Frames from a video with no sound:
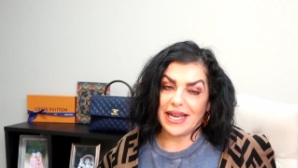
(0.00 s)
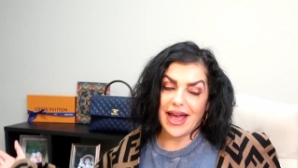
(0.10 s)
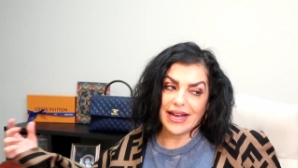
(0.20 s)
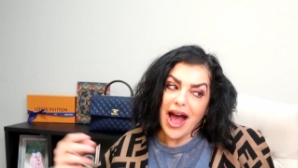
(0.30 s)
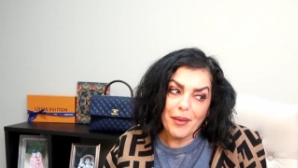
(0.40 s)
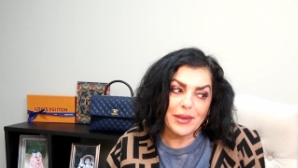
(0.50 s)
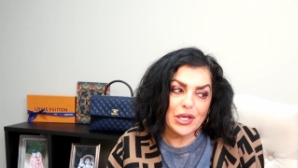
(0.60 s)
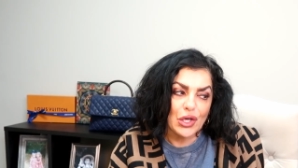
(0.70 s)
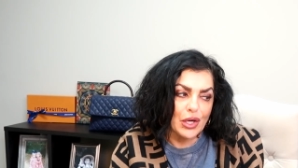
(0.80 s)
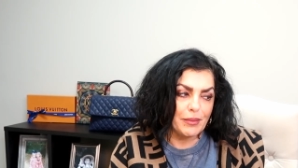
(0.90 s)
I mean, I
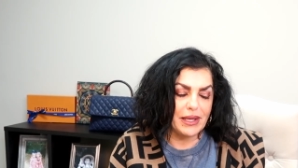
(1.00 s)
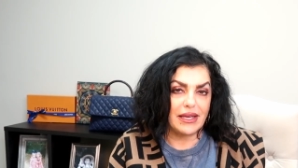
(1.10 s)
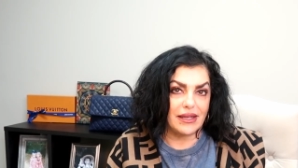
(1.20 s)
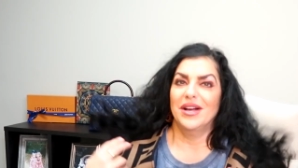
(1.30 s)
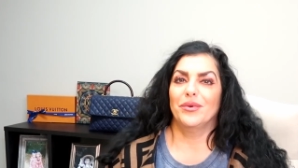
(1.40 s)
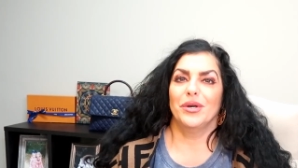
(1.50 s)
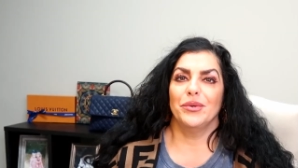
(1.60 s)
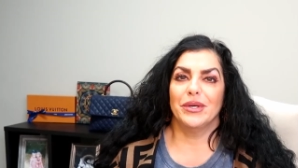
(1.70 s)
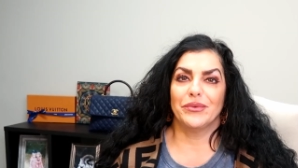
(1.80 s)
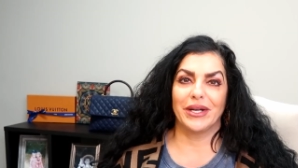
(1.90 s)
copied her, but, well,
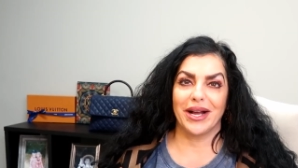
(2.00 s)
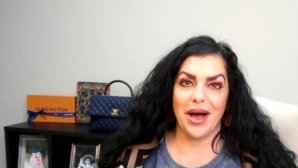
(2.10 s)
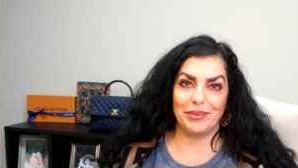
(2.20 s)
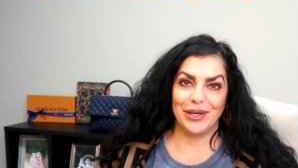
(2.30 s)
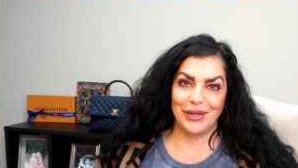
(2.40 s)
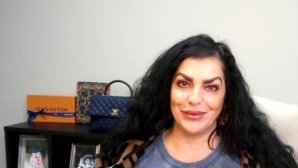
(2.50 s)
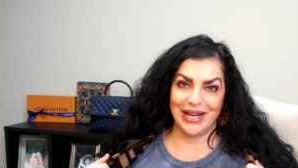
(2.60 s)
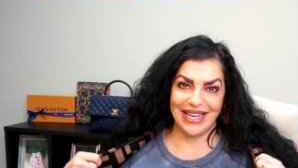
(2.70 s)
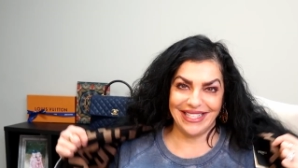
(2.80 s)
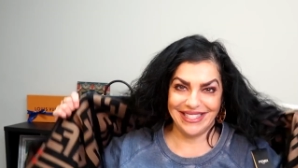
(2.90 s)
who wouldn't want to copy her,
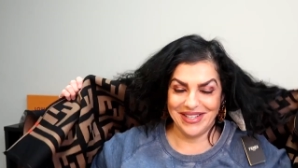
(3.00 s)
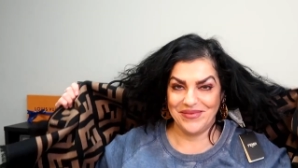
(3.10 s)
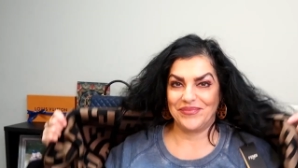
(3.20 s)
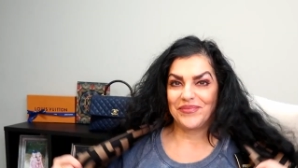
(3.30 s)
right?